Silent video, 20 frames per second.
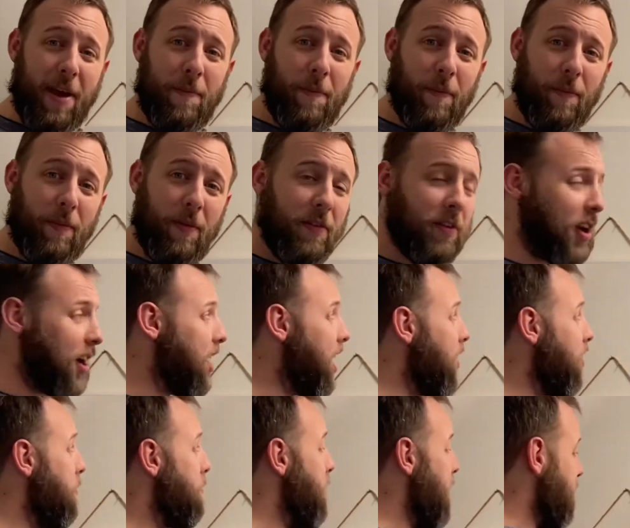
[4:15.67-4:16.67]
we've got another
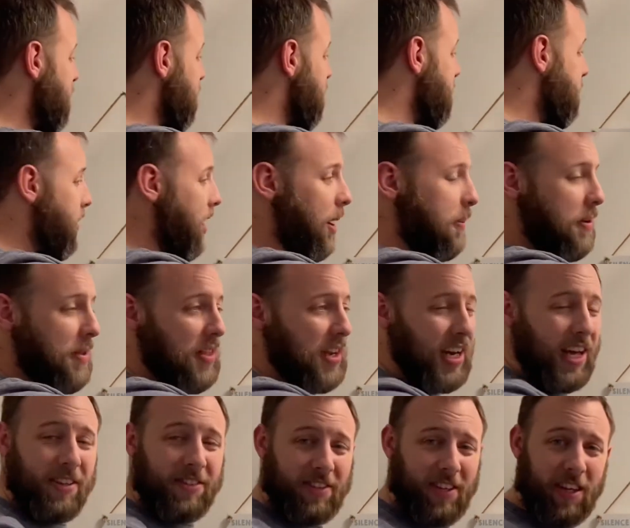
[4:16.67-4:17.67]
picture to put up in the
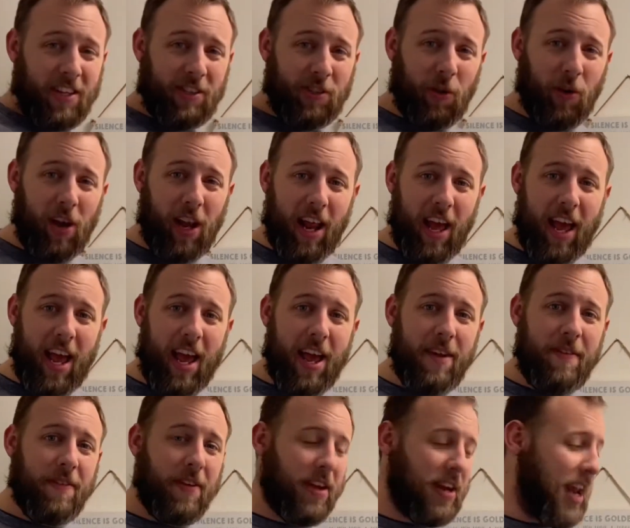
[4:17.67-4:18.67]
downstairs toilet here.
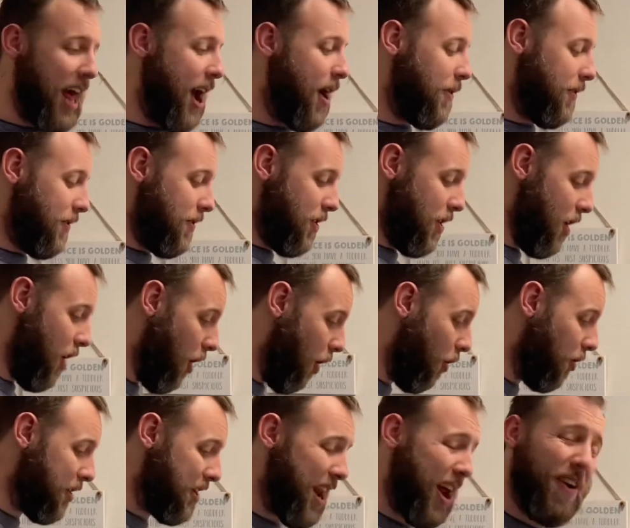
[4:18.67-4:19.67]
Now,
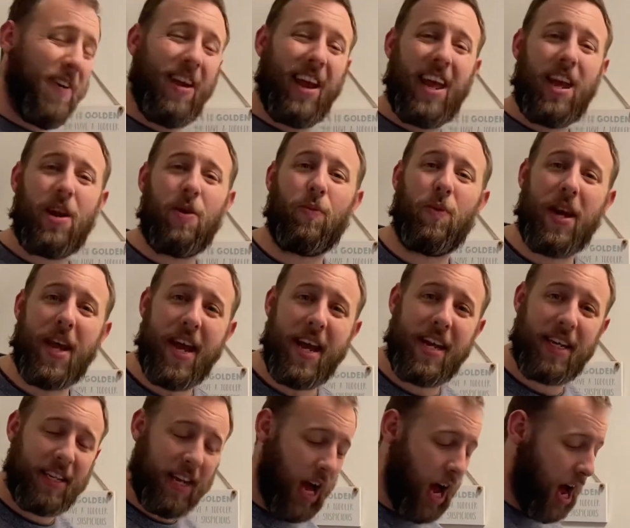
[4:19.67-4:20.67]
ordinarily
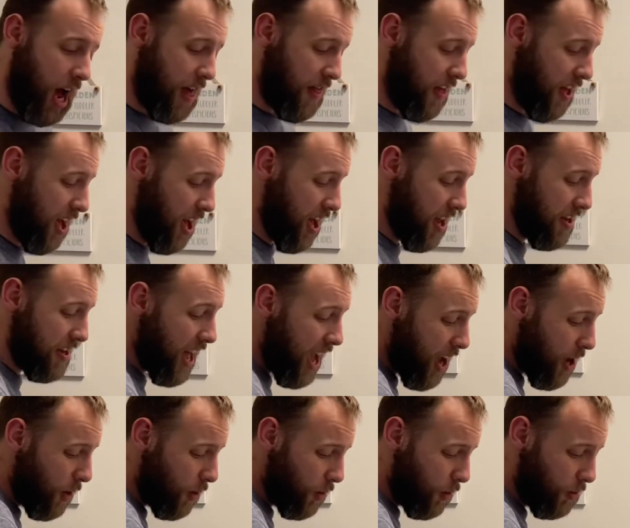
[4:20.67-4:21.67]
we'd either
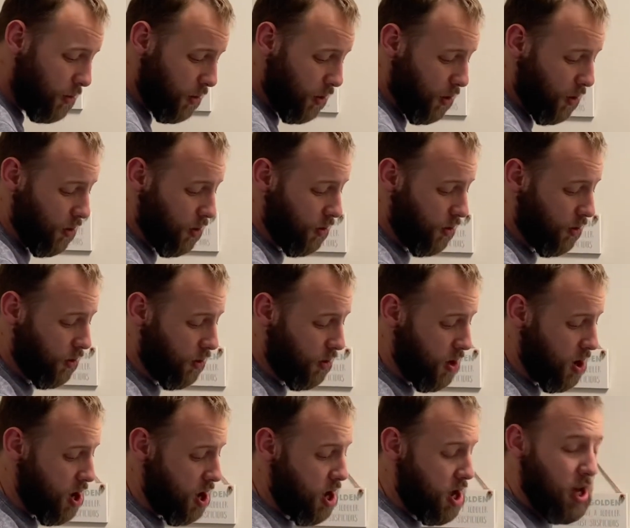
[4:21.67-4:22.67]
nail or
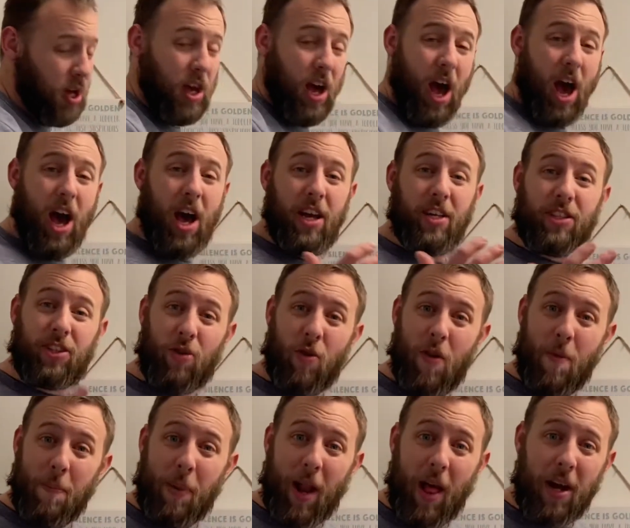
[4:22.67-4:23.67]
screw
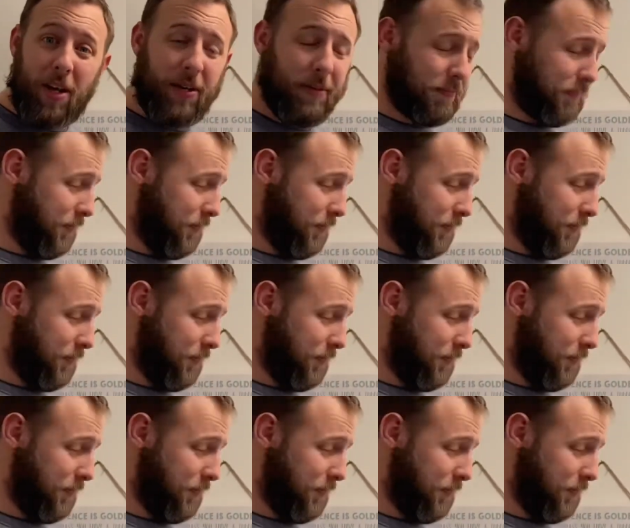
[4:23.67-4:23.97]
and plug.